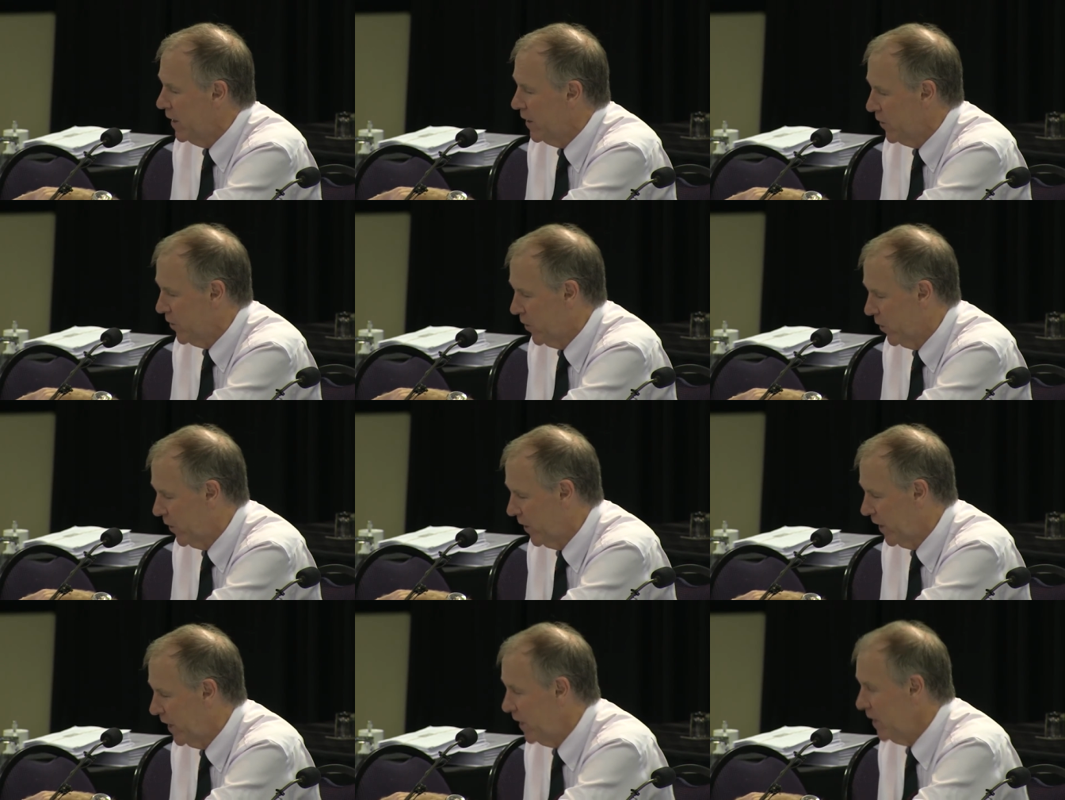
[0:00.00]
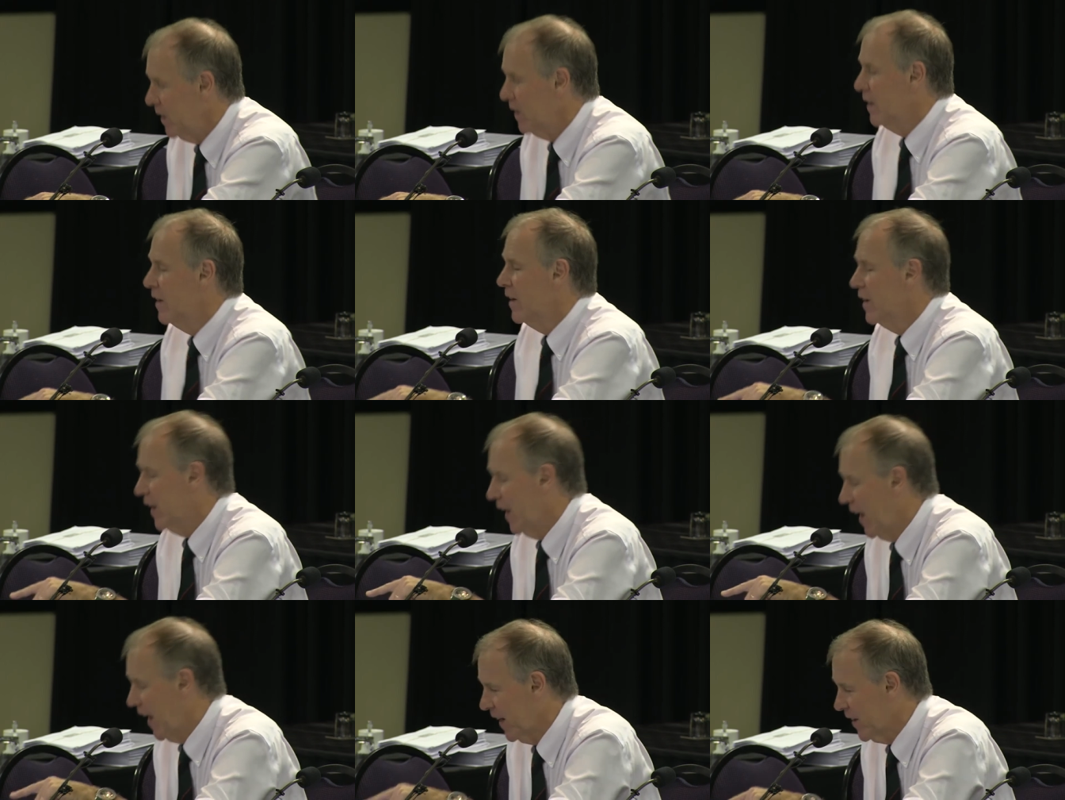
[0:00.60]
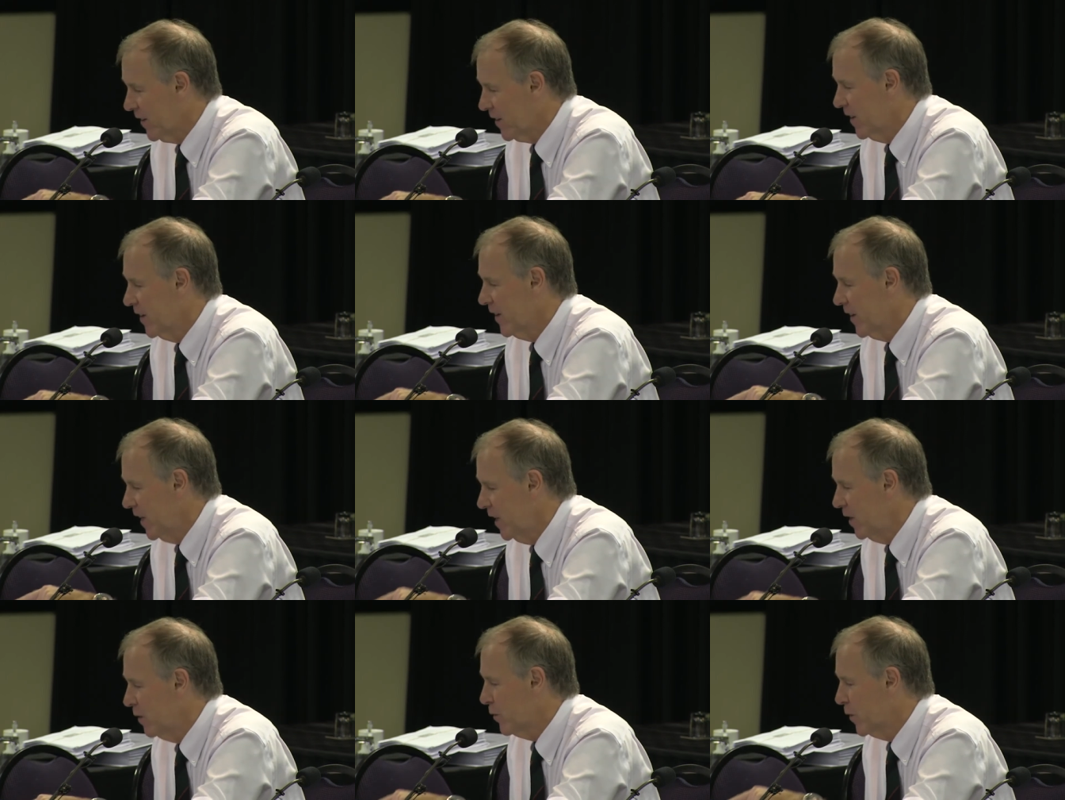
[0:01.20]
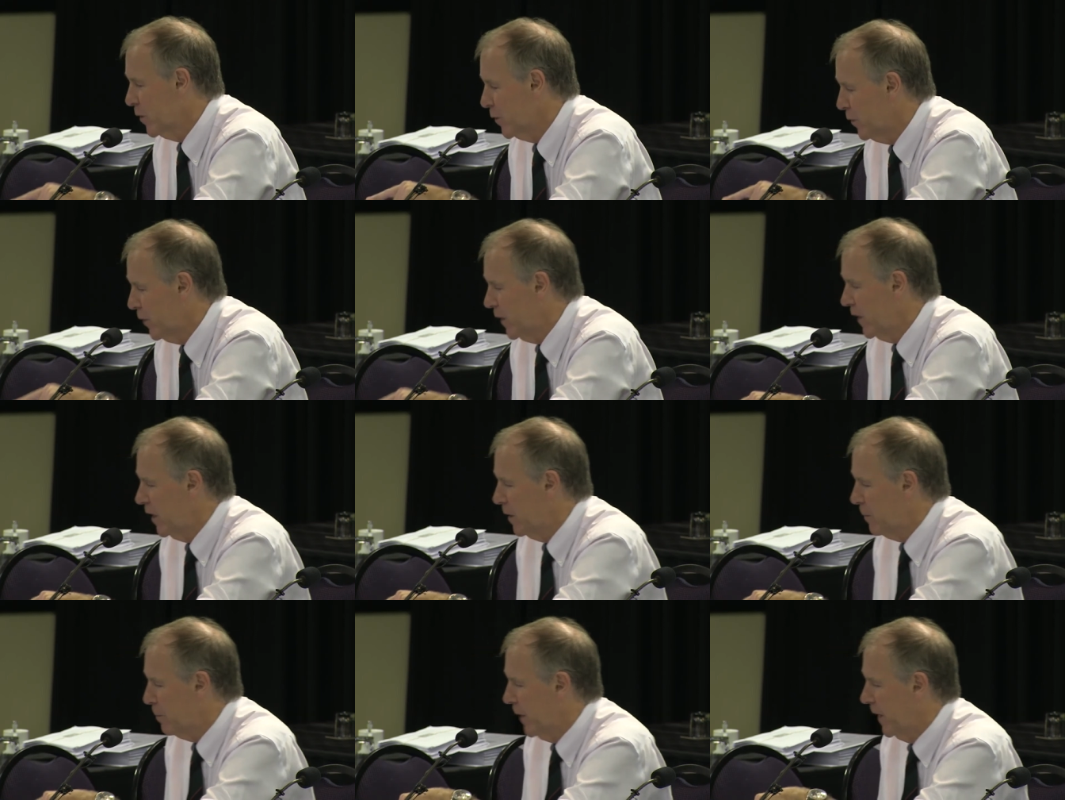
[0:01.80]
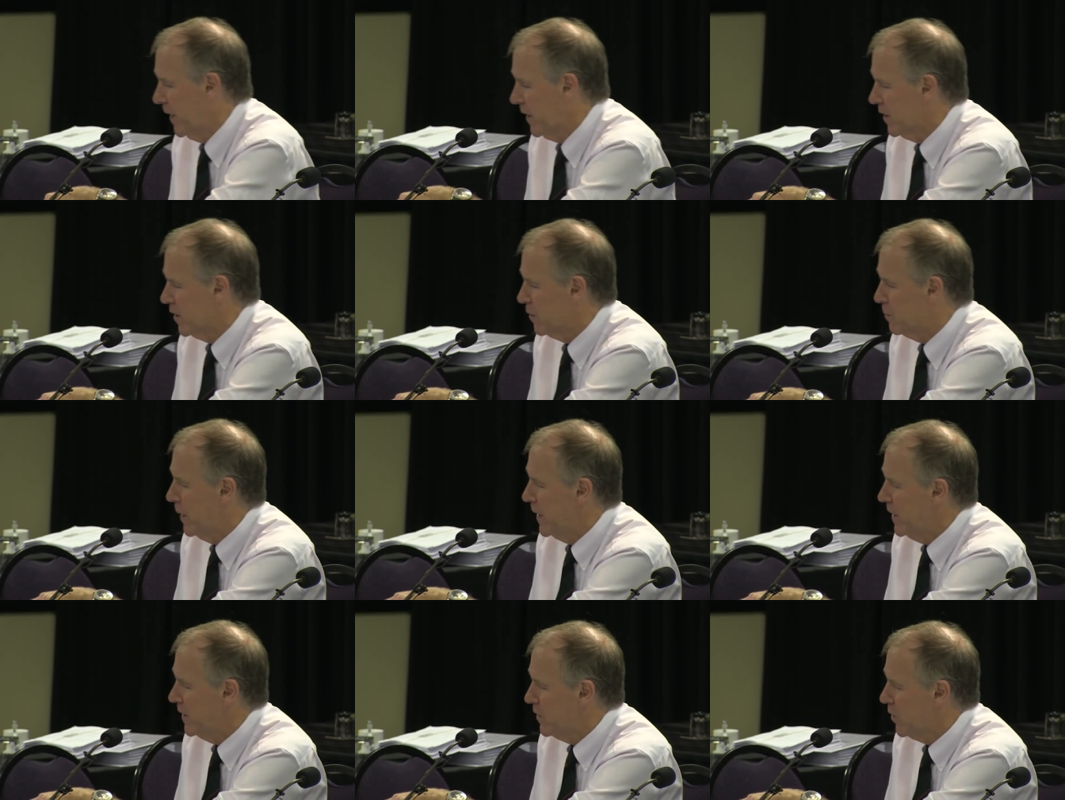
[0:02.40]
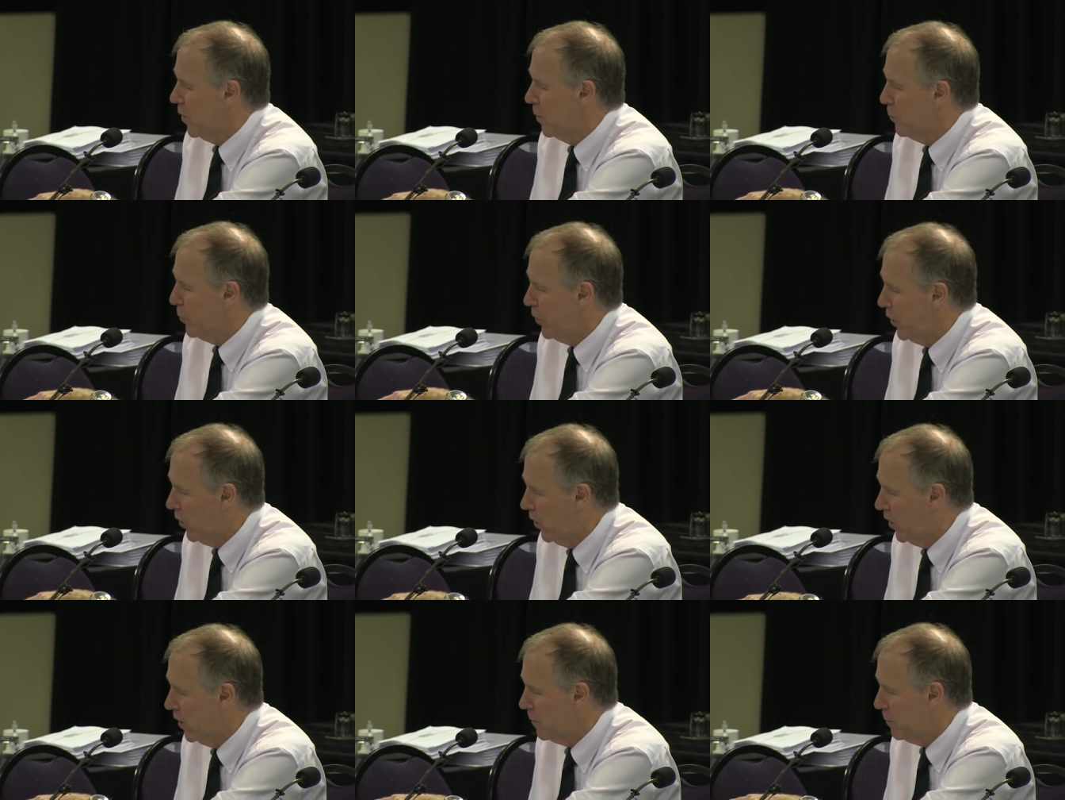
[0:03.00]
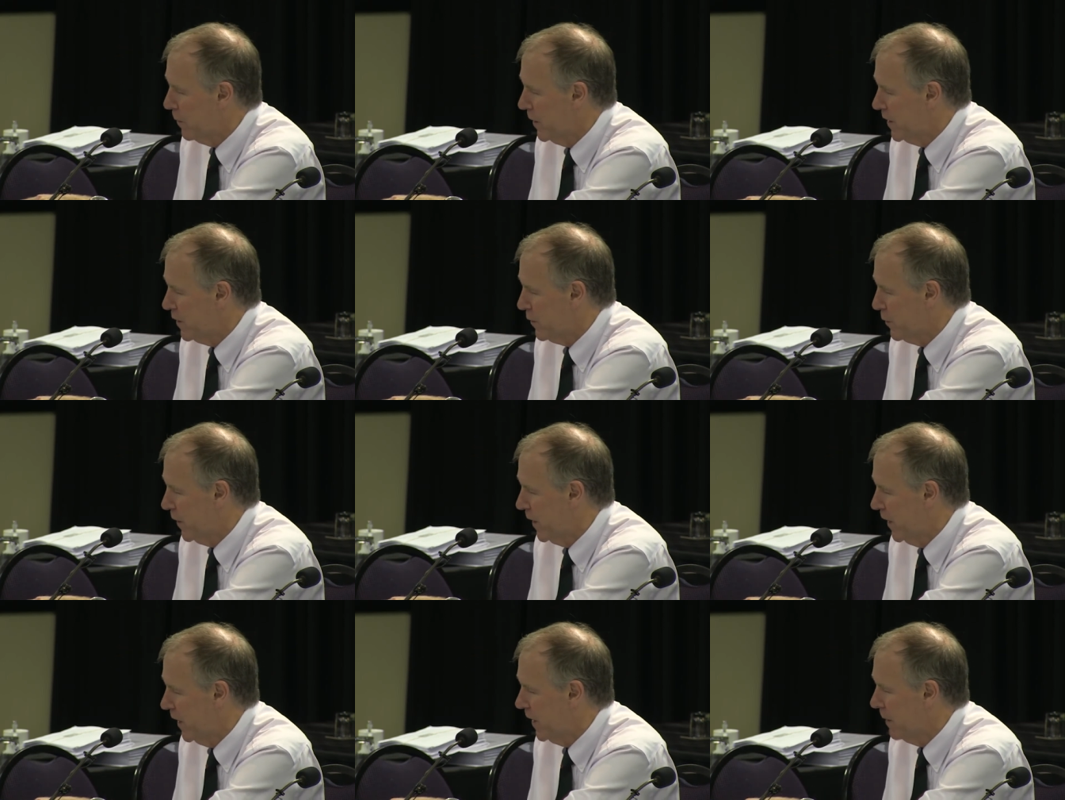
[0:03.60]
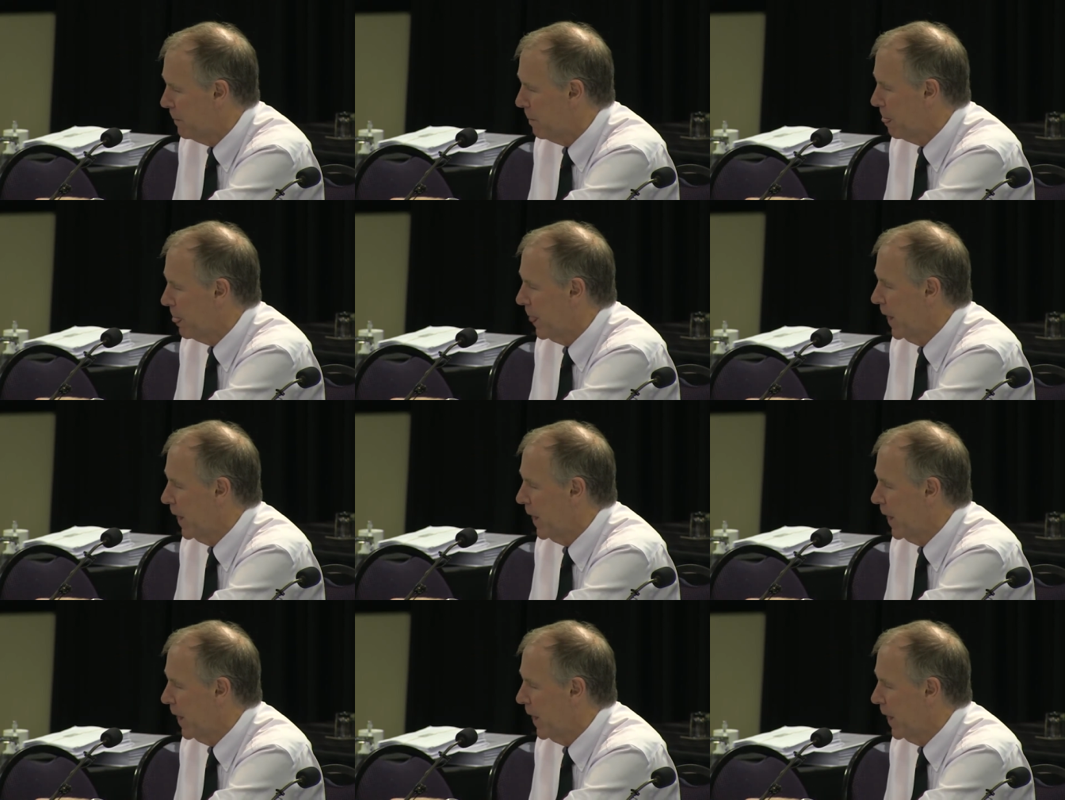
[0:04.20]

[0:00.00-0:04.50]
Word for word: to the excellent infant feeding patterns based on prolonged breastfeeding